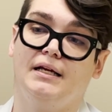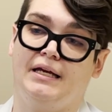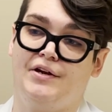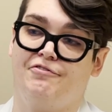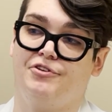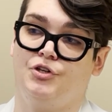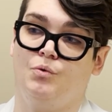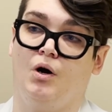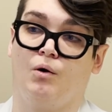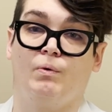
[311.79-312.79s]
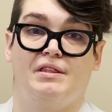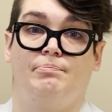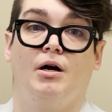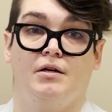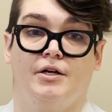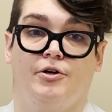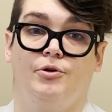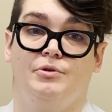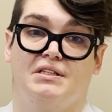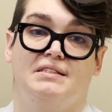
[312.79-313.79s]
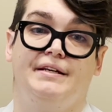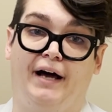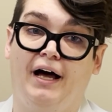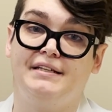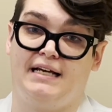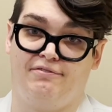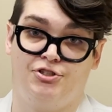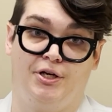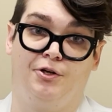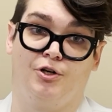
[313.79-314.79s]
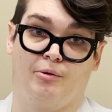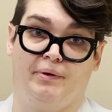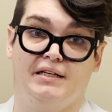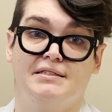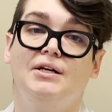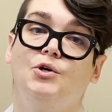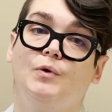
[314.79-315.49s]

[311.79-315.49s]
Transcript: If you are with a partner who does not have genital herpes,